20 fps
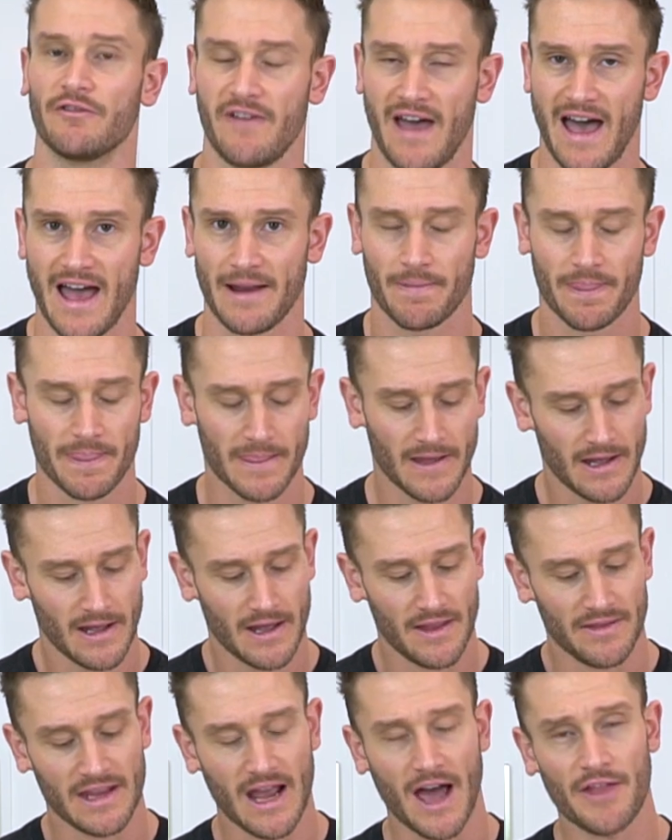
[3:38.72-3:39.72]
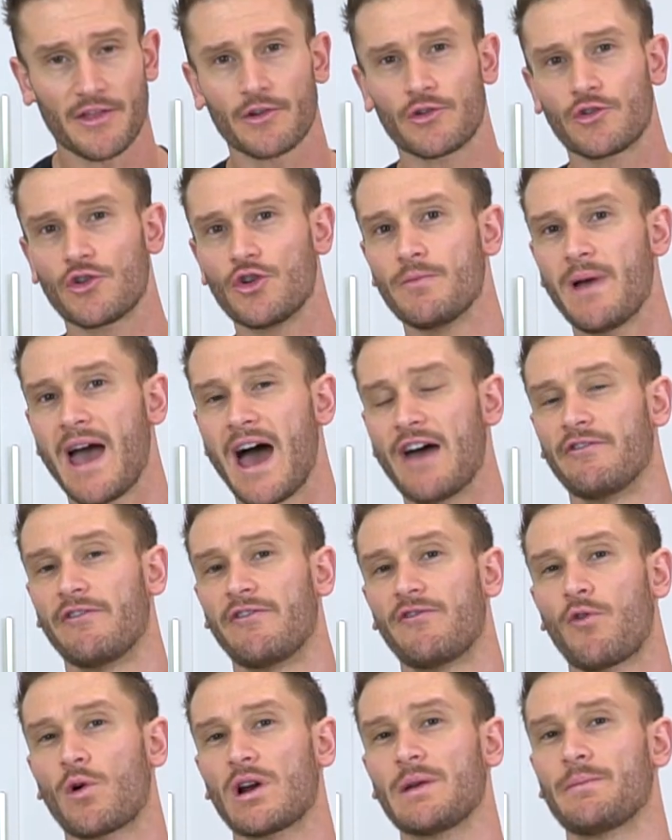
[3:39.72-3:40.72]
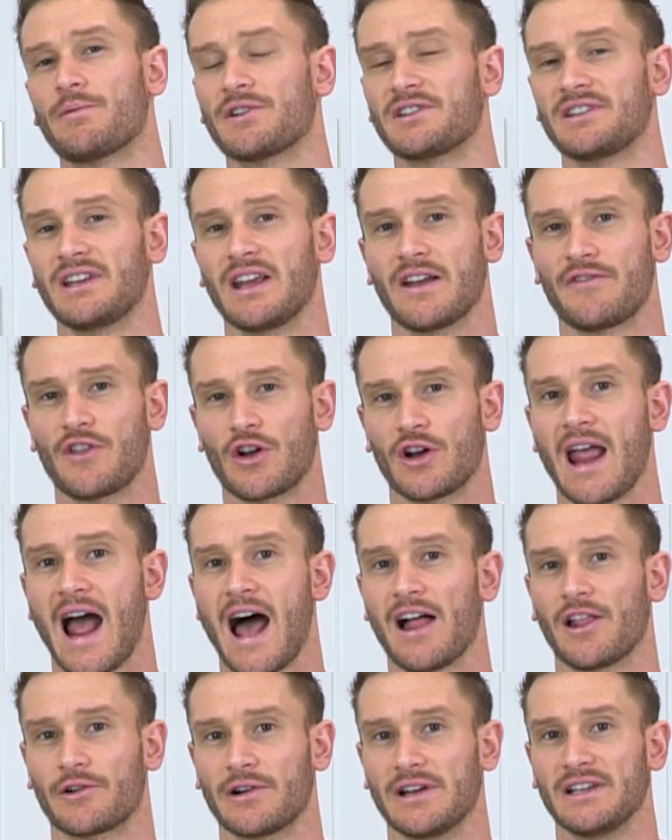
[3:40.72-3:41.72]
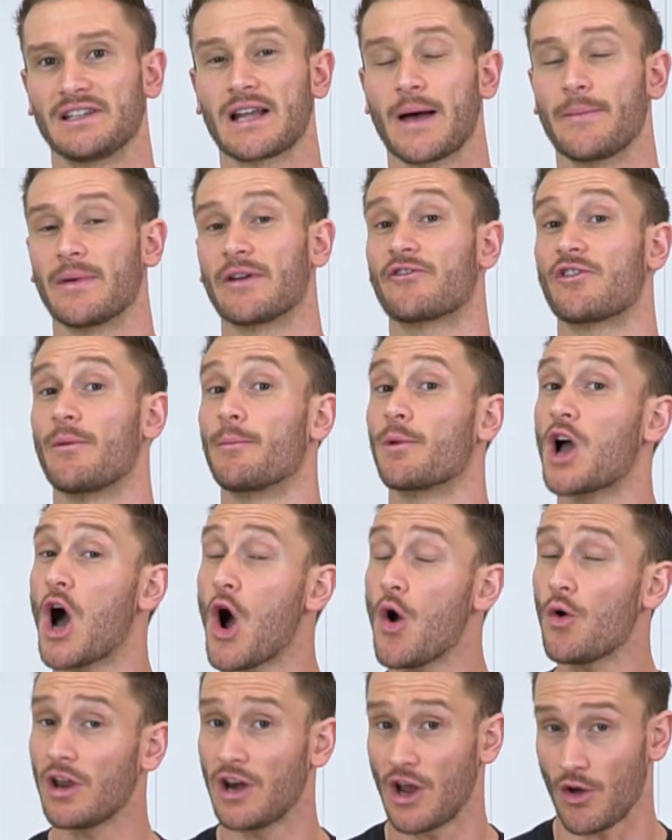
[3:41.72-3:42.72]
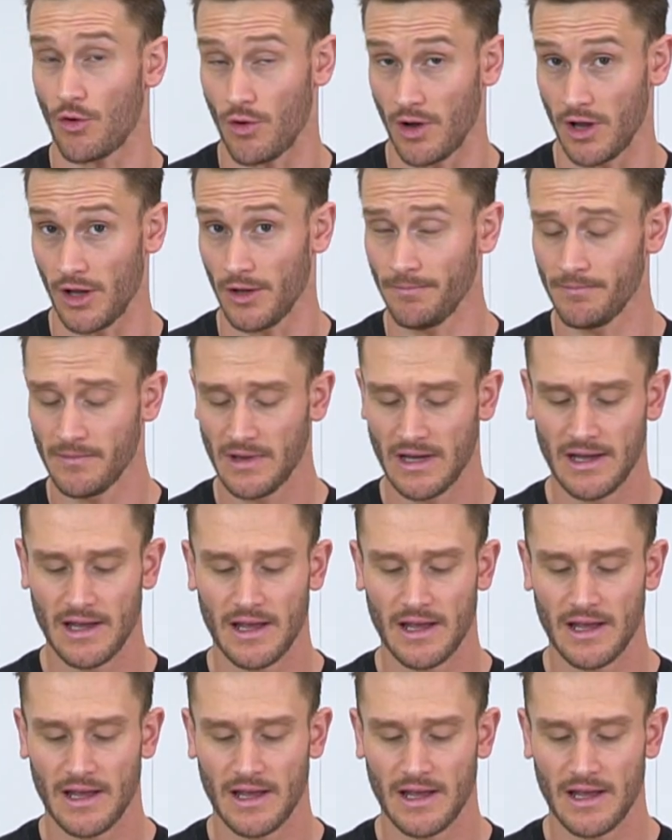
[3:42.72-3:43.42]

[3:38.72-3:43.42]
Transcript: fat. The other group had 40% of their calories coming from coconut oil.